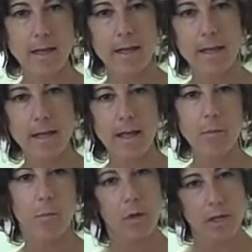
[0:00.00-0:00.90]
They get
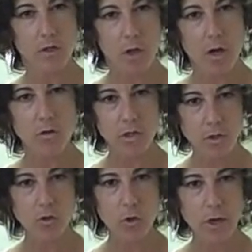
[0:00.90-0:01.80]
a pudding sauce, and
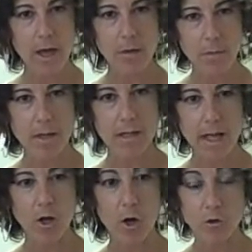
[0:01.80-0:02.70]
I'll show you how to make
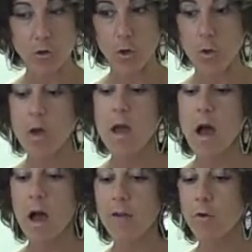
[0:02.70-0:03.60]
that also.
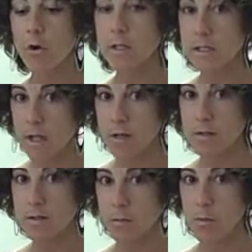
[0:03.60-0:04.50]
I've already
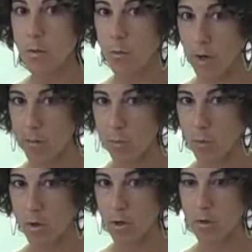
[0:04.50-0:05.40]
done some of the prep
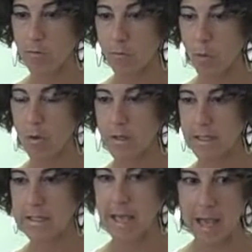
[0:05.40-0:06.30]
work for
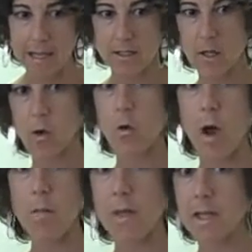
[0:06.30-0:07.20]
these cakes, so
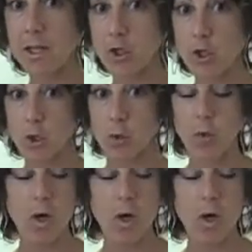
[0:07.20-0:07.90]
I'm making two.